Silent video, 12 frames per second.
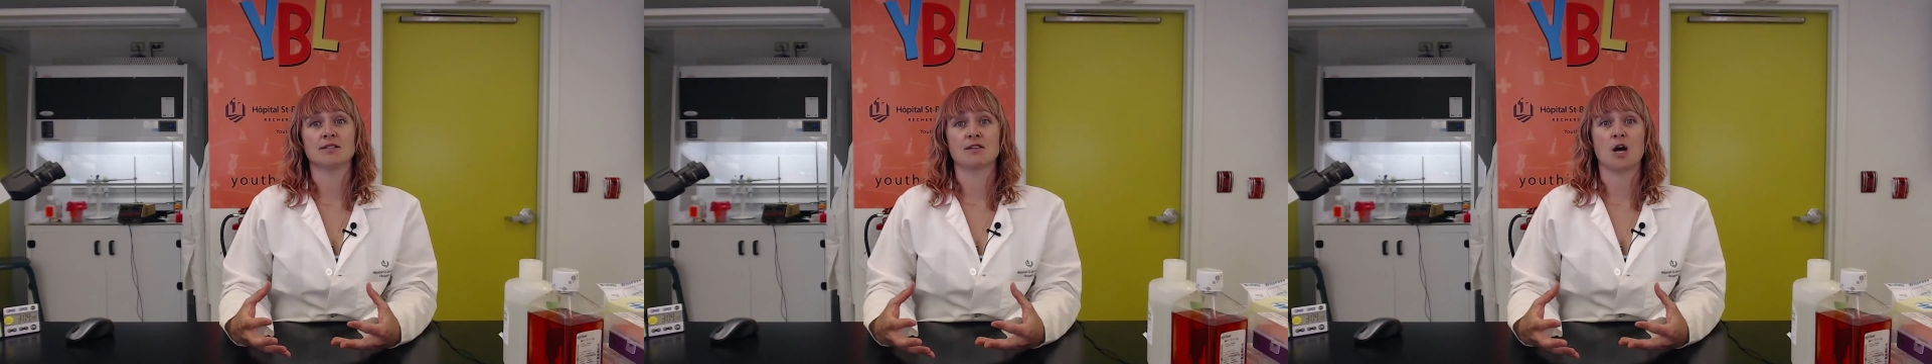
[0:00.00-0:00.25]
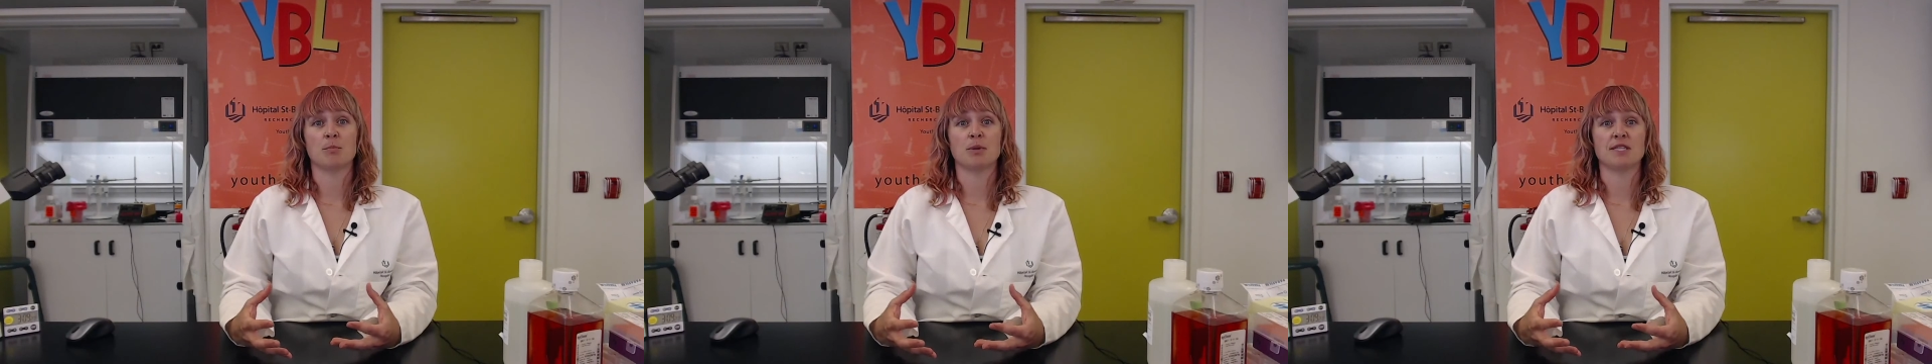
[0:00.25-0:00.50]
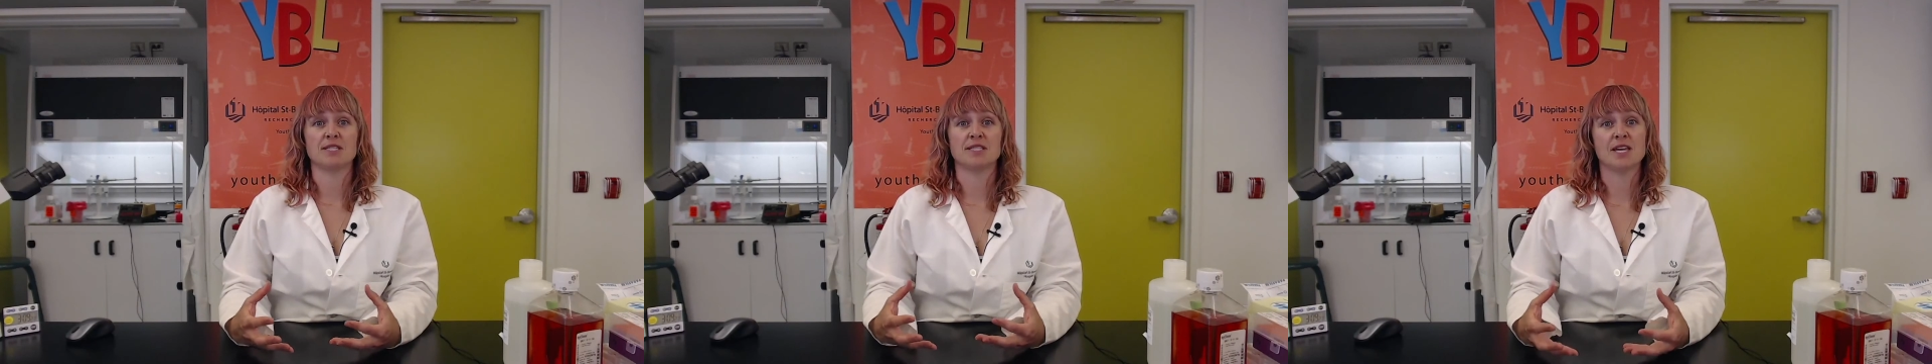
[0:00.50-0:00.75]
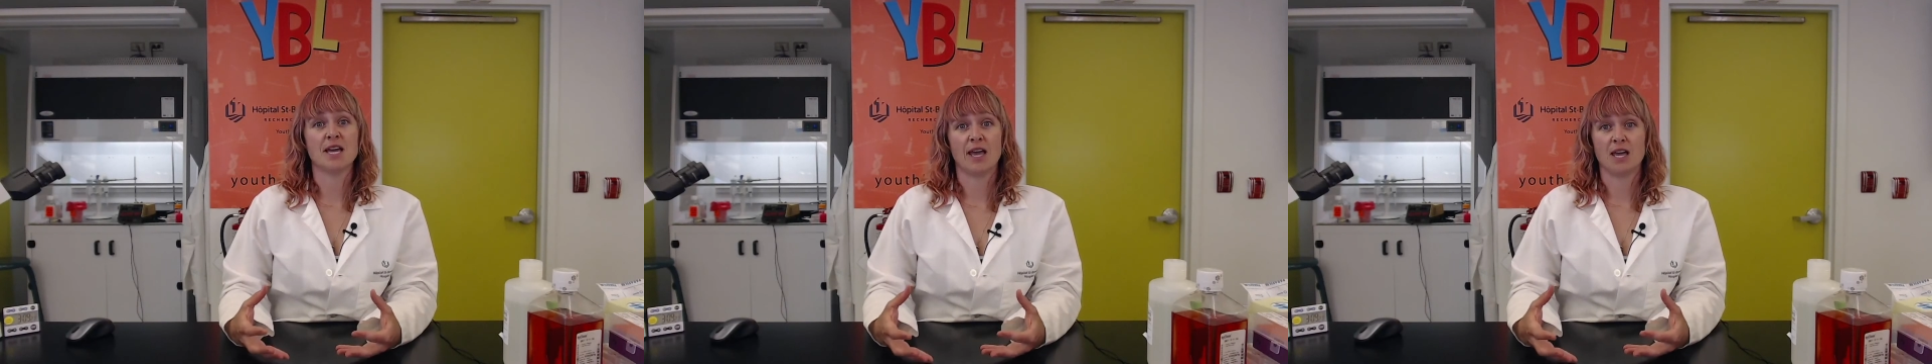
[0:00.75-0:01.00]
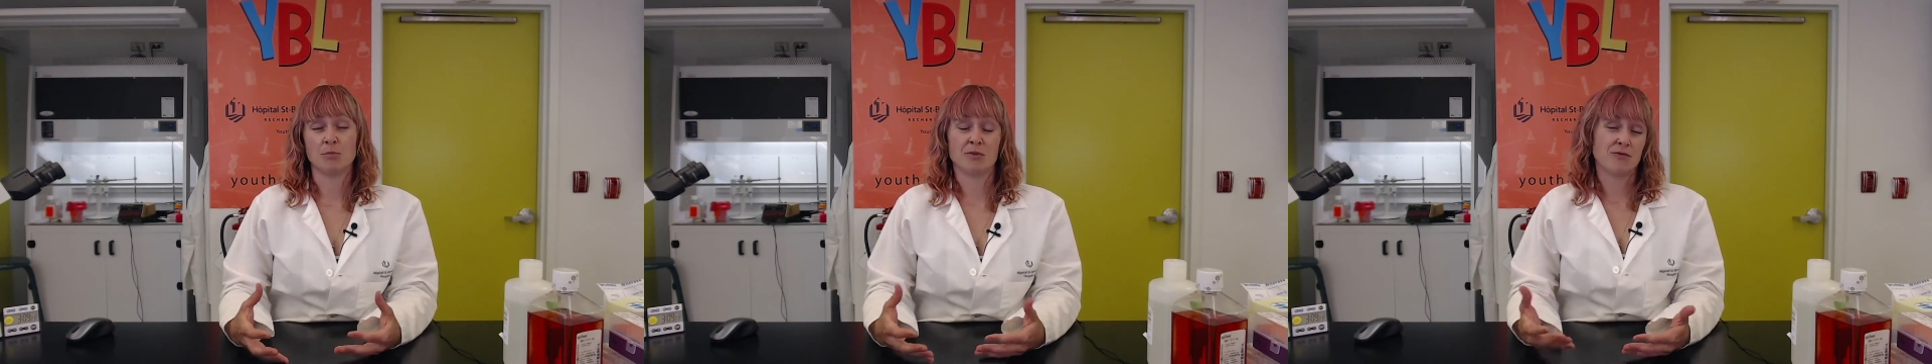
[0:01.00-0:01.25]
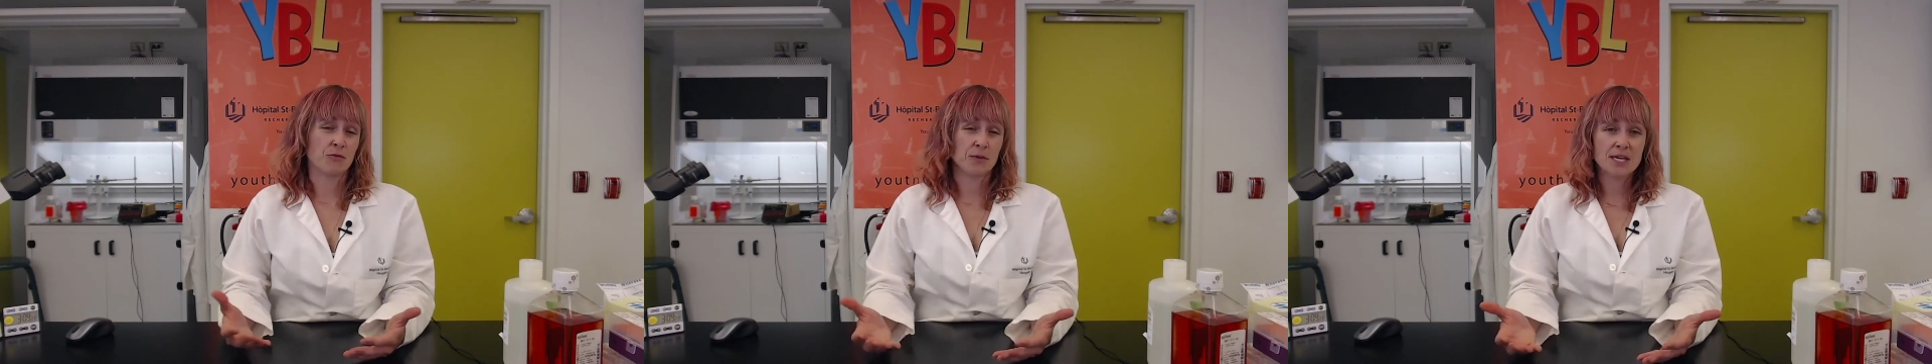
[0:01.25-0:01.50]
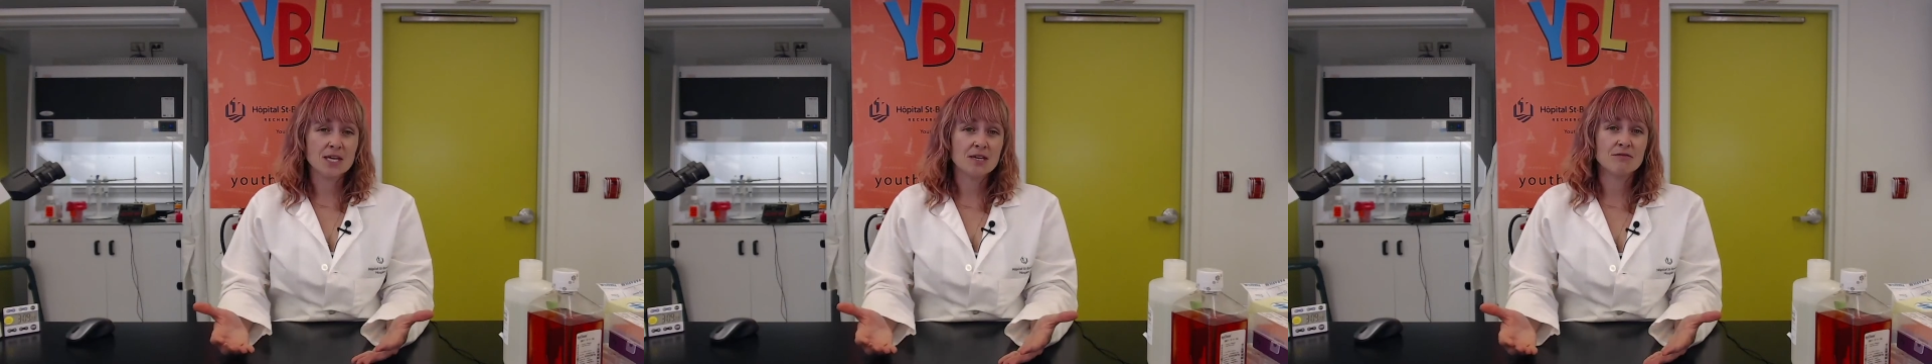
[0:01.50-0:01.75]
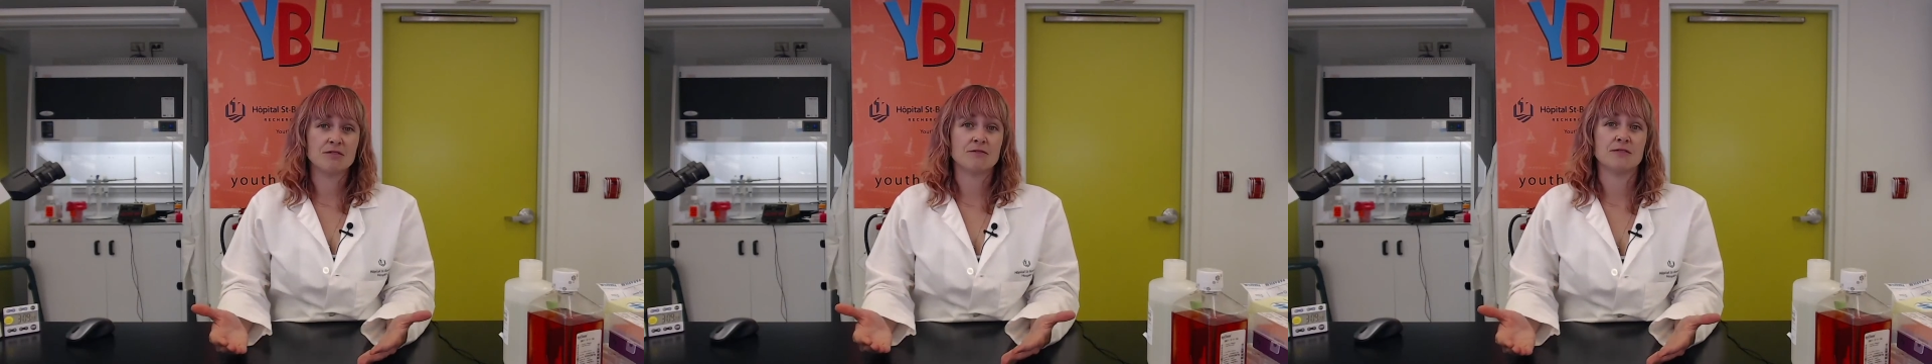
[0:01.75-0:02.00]
copies a day before they
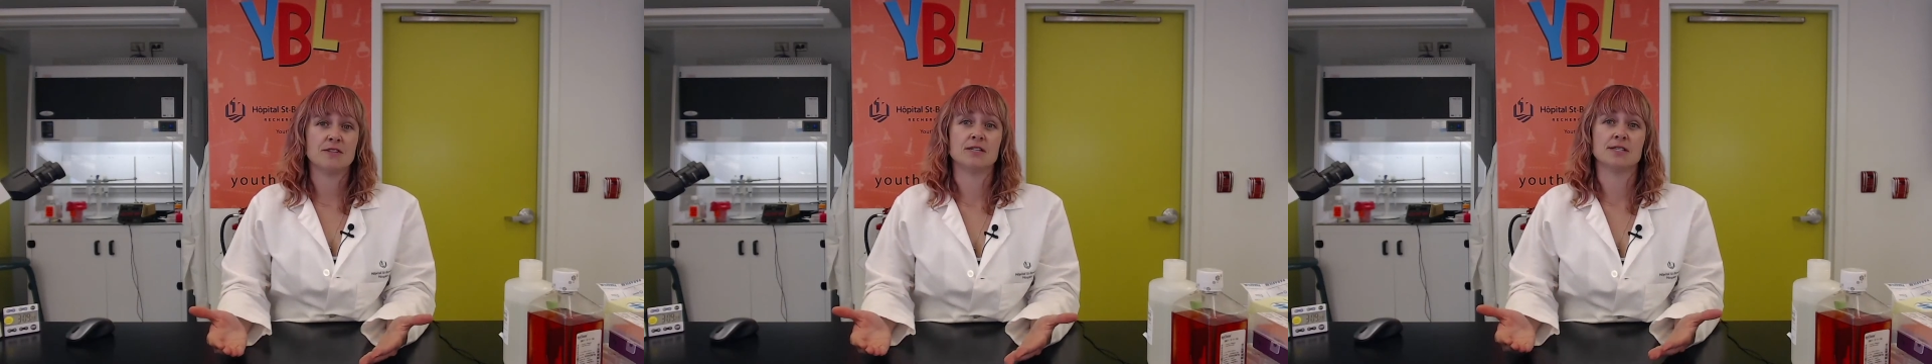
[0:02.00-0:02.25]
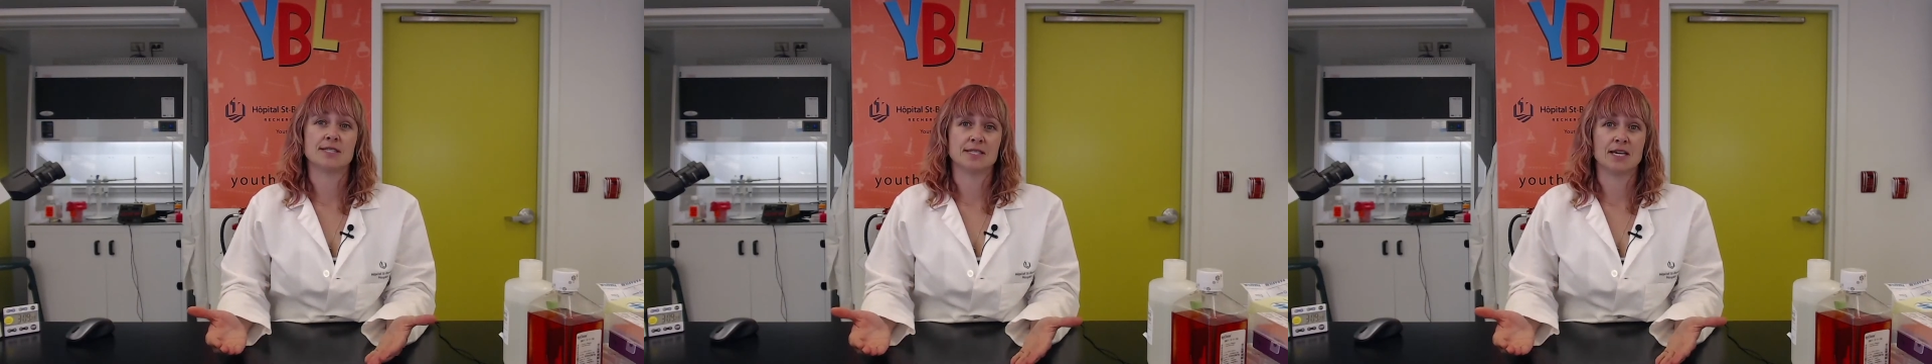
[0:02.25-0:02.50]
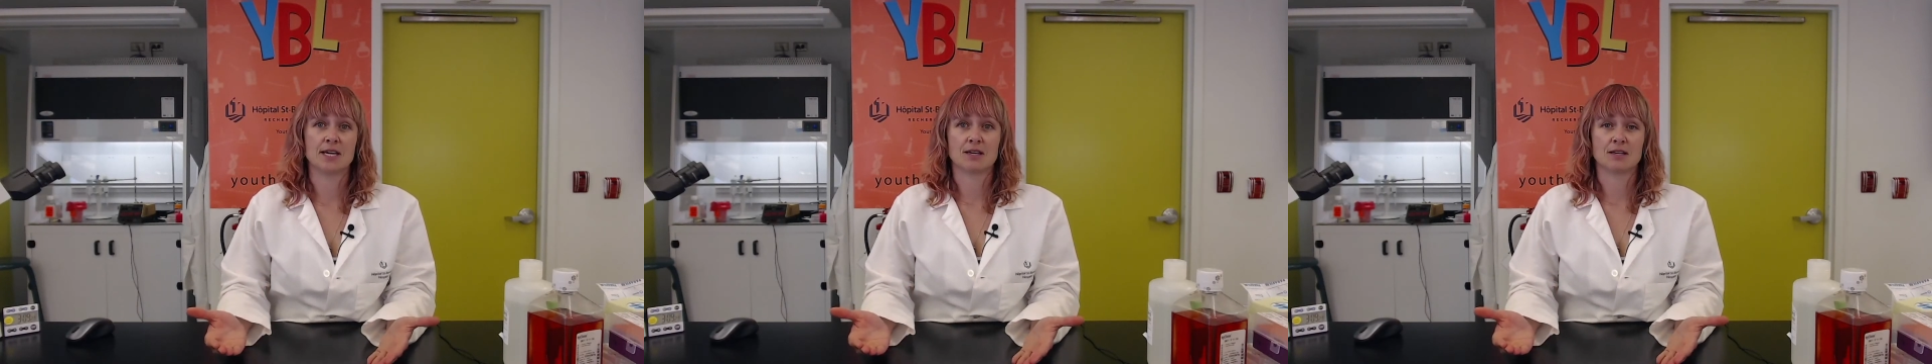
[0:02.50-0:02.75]
even feel sick.